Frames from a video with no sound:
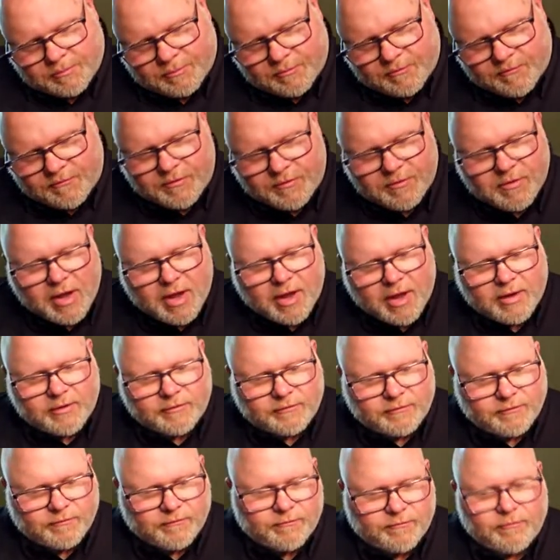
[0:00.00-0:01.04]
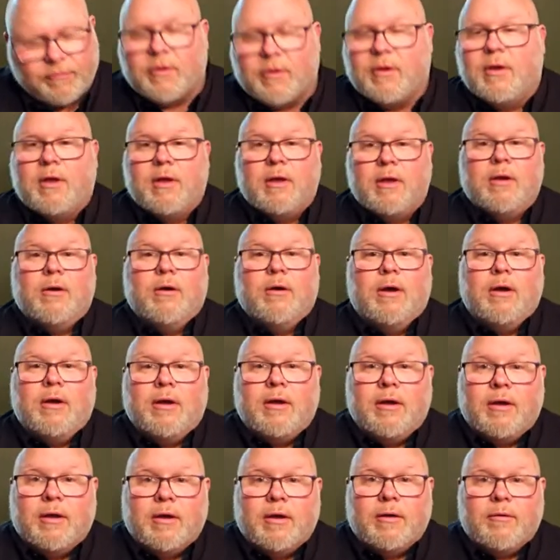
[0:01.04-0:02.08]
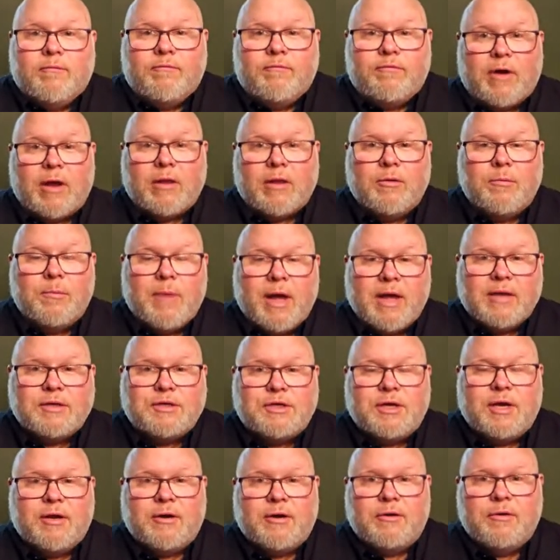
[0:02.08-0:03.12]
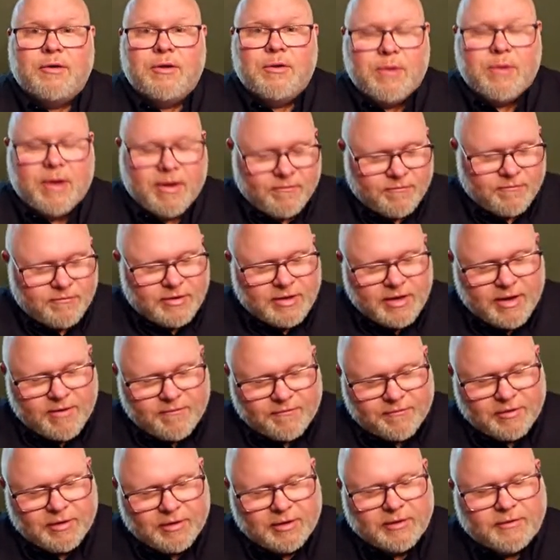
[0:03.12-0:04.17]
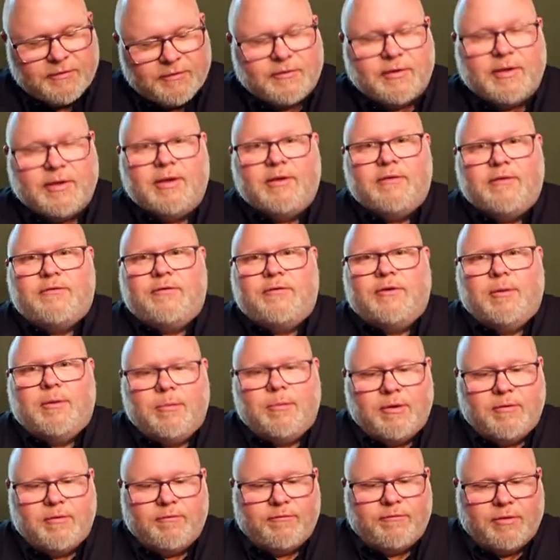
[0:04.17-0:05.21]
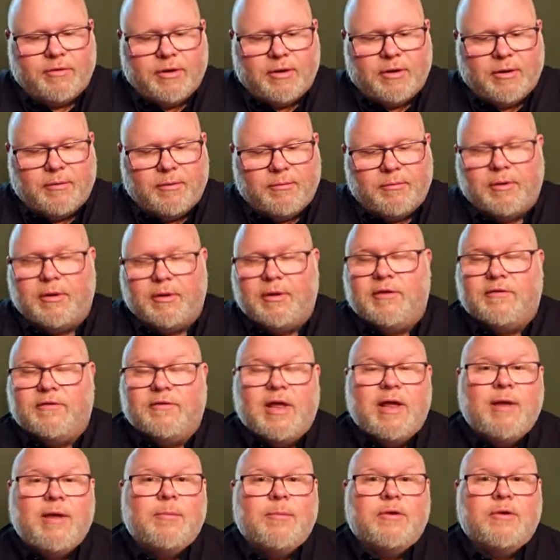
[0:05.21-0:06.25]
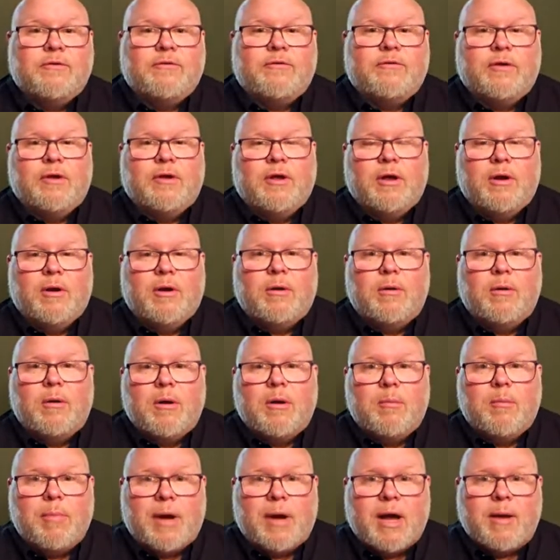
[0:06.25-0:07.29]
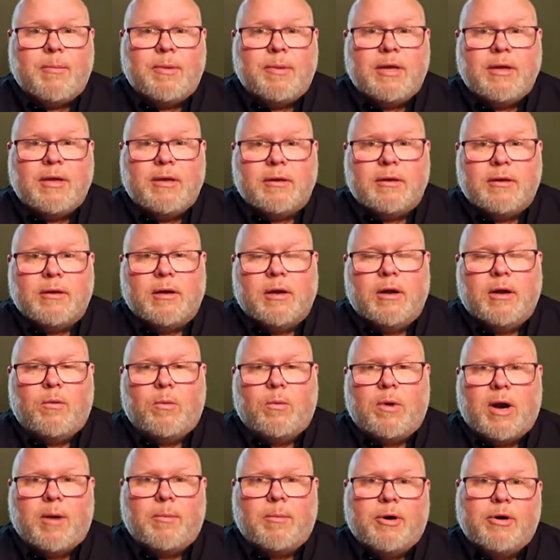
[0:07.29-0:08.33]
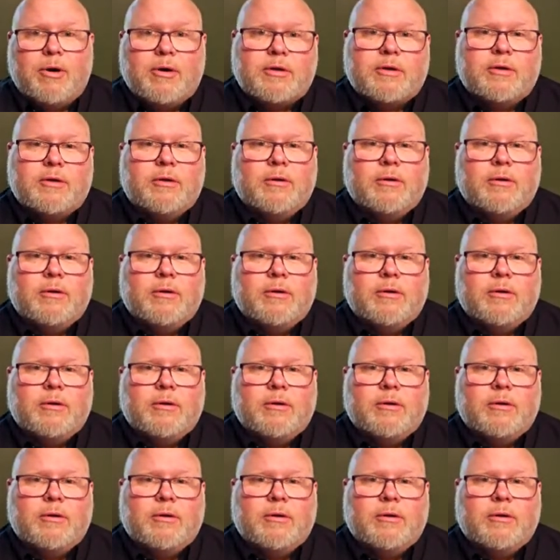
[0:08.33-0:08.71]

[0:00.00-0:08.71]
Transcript: If you guys have followed my channel, you have definitely seen some of his name is Bobby, Robert,